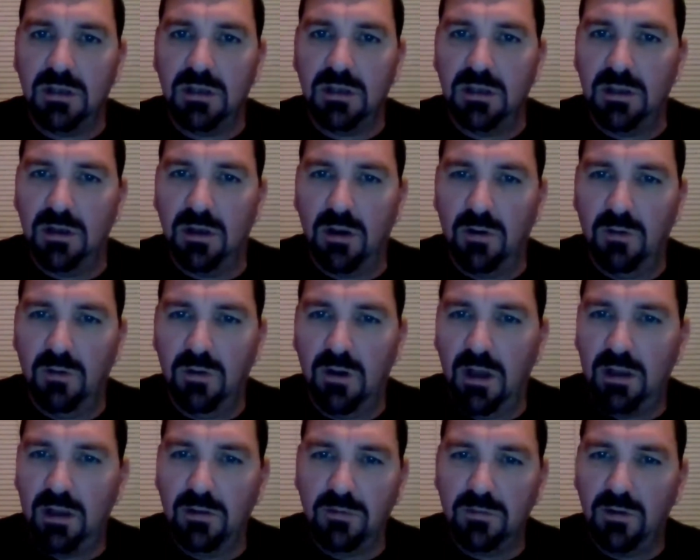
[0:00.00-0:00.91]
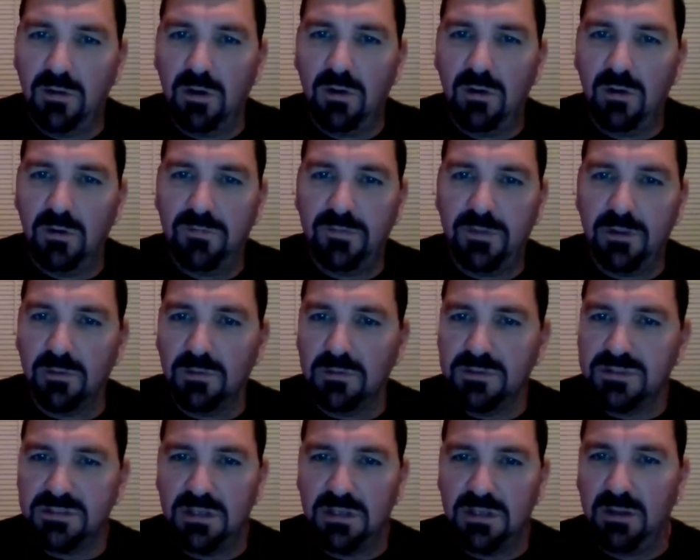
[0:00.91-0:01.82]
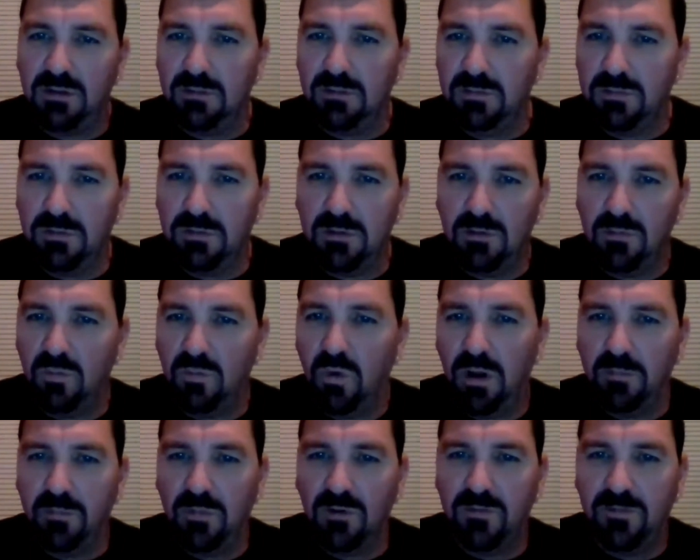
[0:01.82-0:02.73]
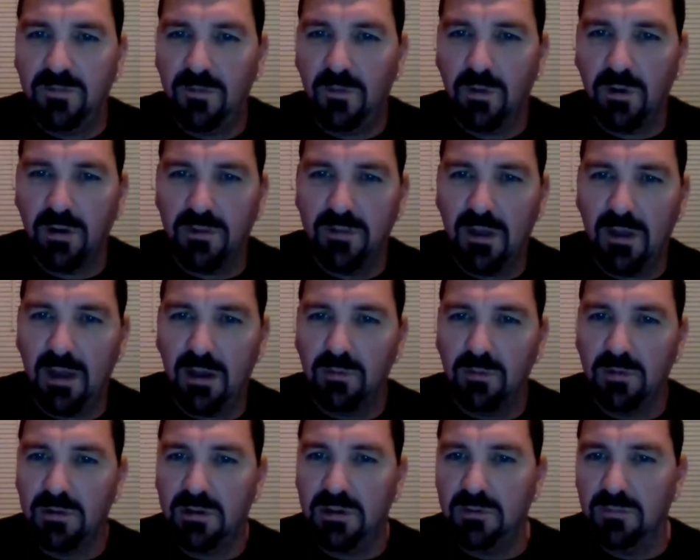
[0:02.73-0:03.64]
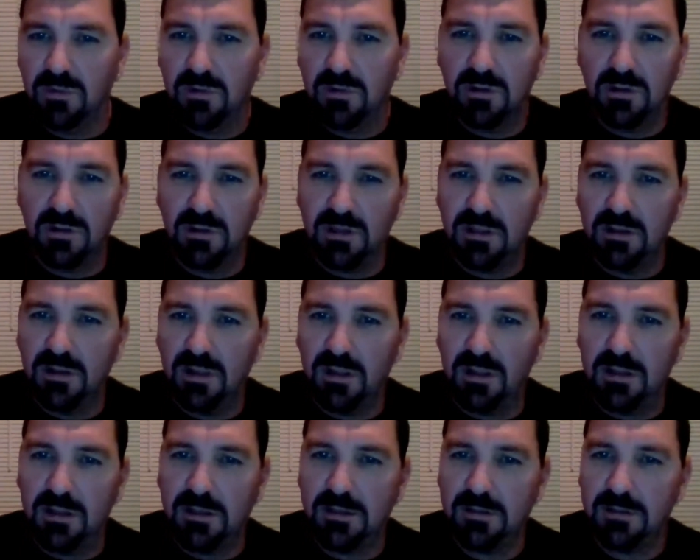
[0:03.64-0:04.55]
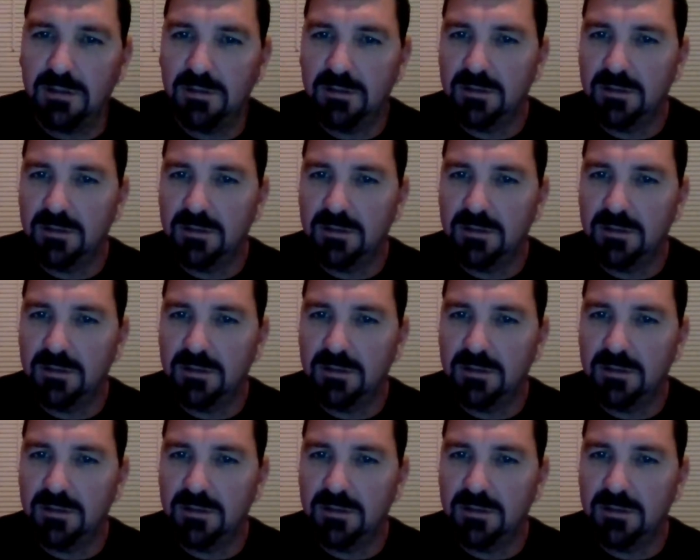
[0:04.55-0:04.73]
You know, I don't know if there was any one before that where he really like,